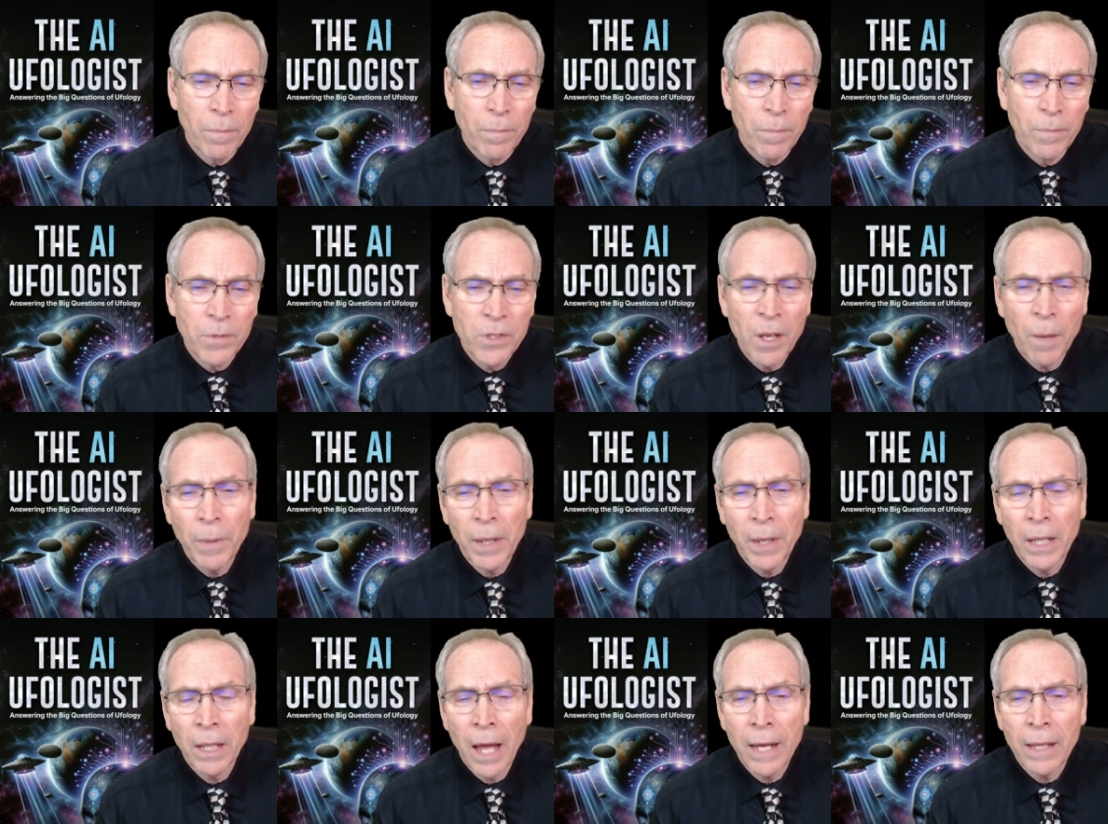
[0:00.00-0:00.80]

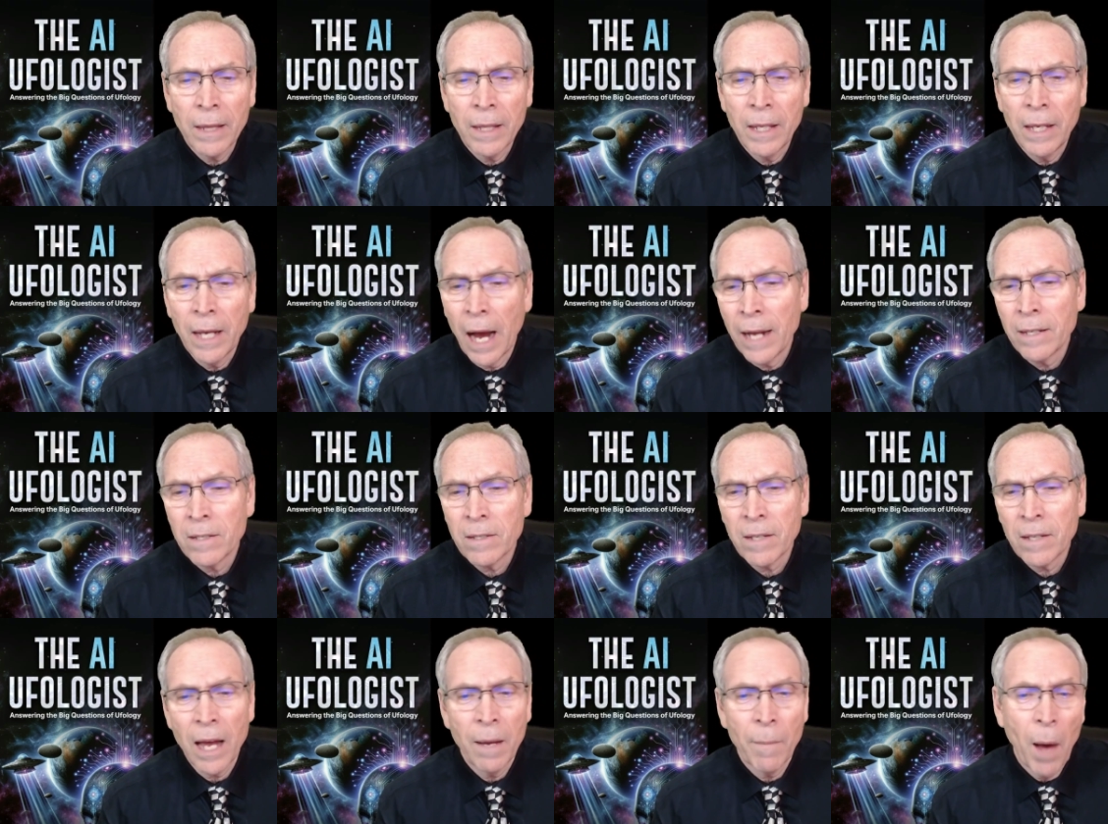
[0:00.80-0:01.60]
something like the
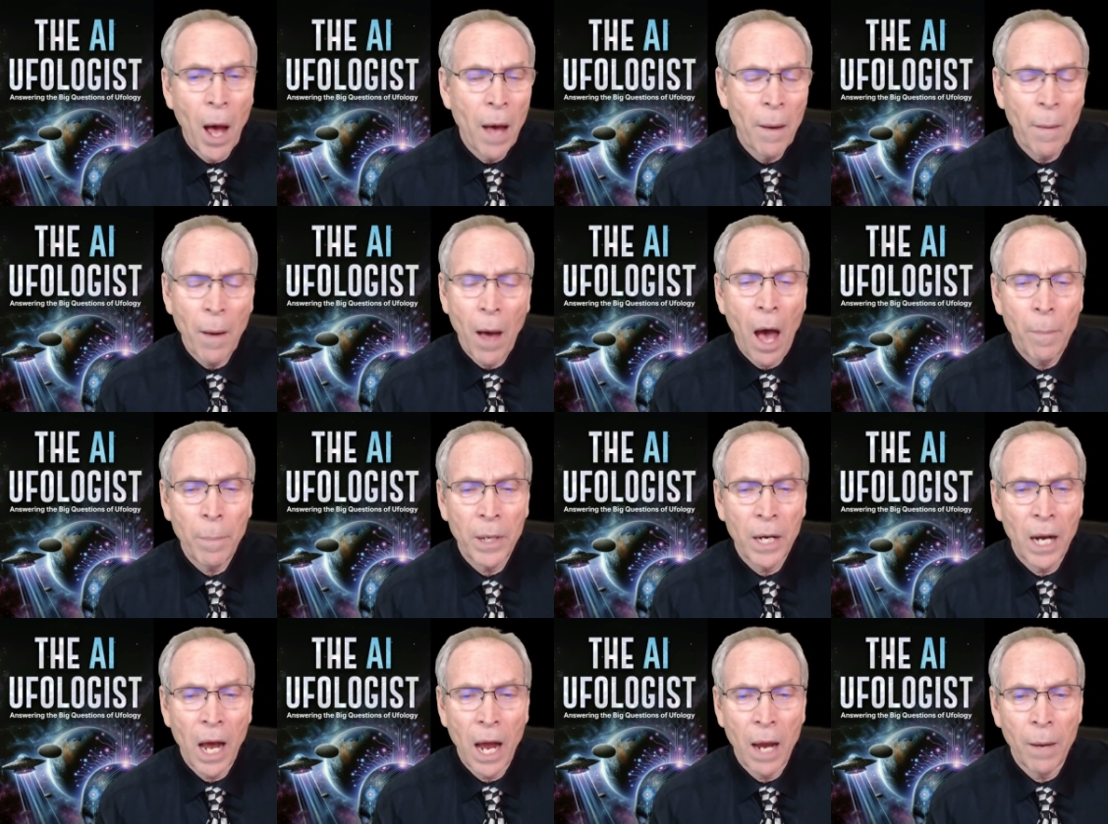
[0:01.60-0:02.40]
Einstein
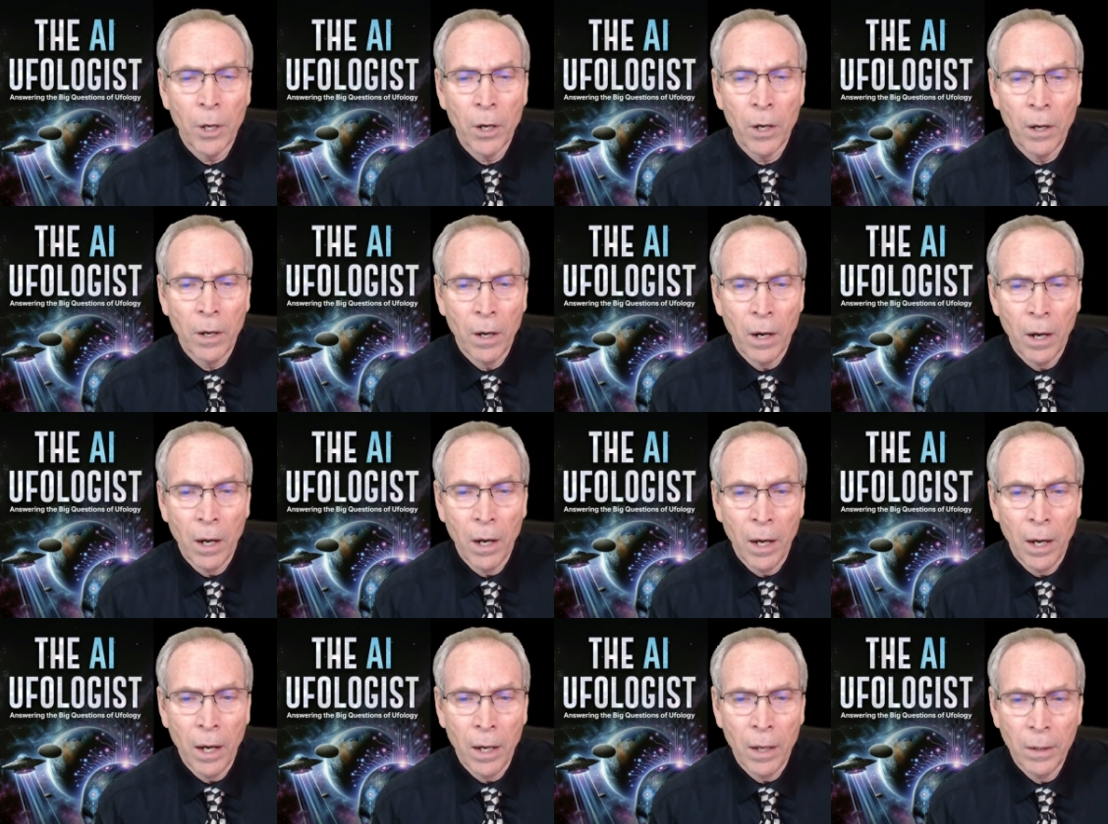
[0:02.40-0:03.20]
Oppenheimer
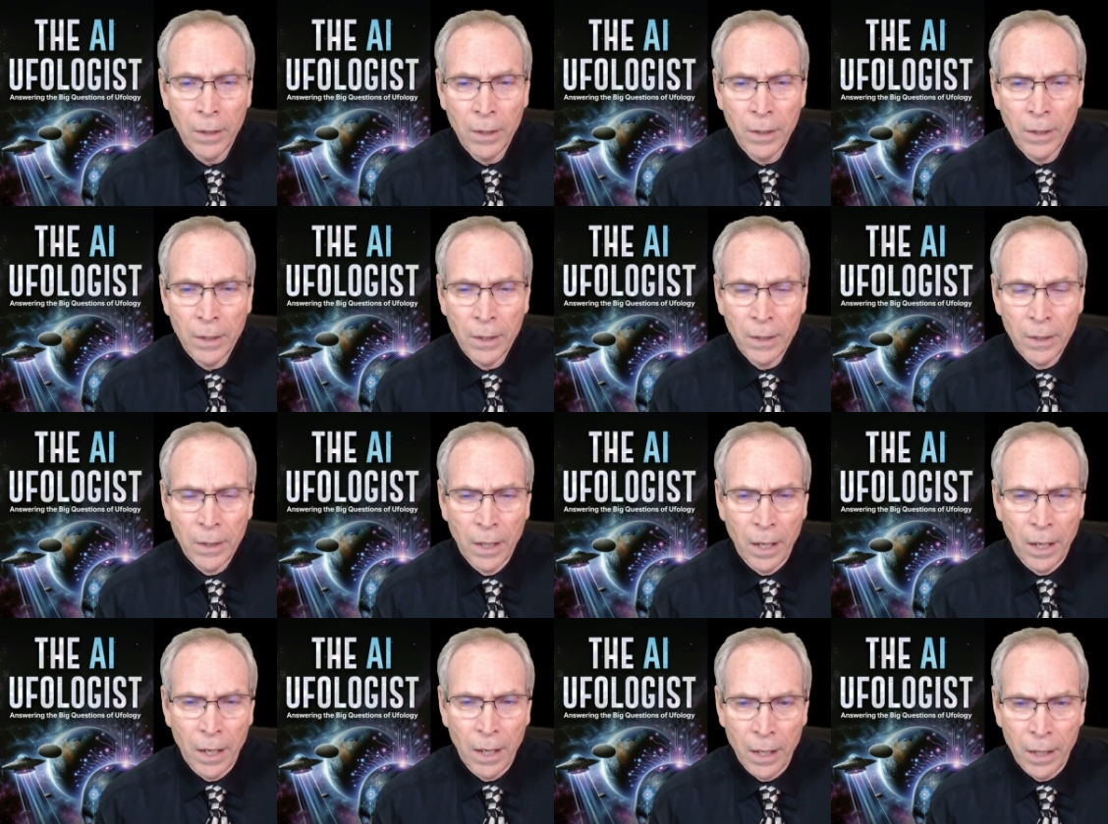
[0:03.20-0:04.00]

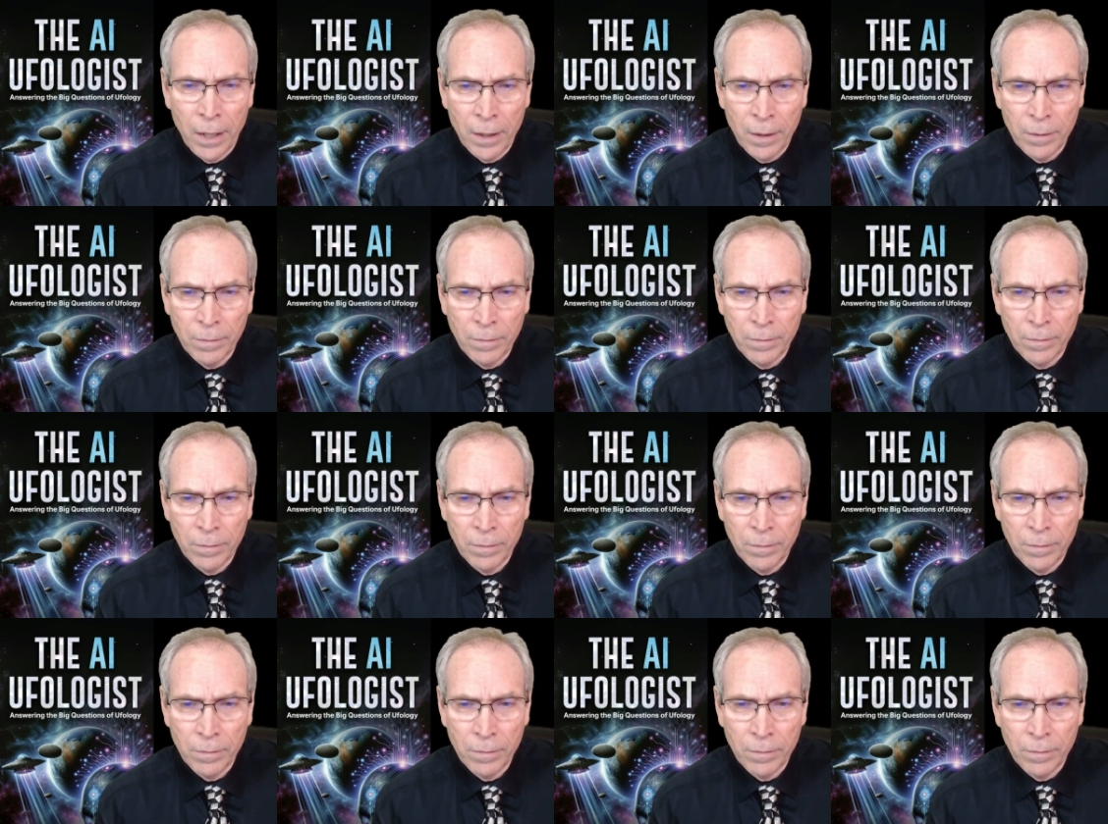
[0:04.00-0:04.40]
uh,